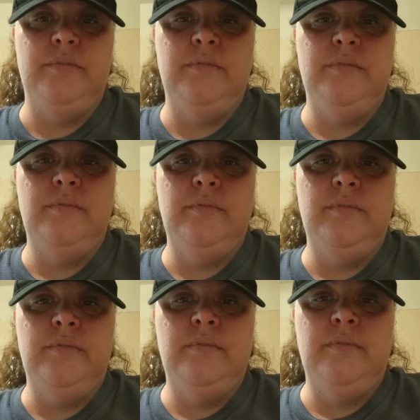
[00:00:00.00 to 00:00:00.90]

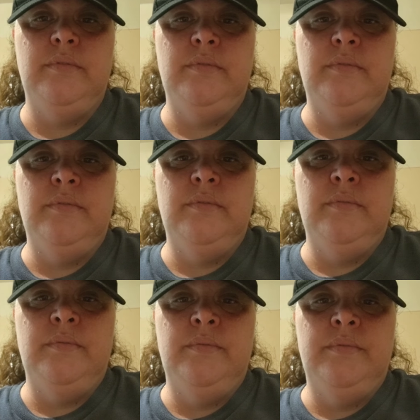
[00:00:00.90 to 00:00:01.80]

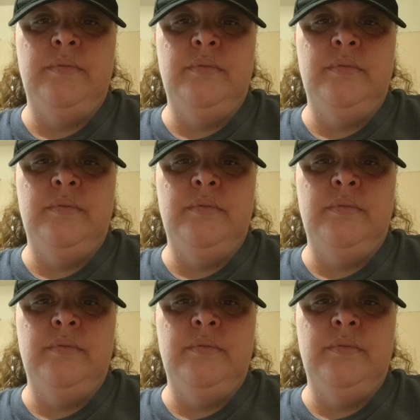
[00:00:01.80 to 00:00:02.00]
[no speech]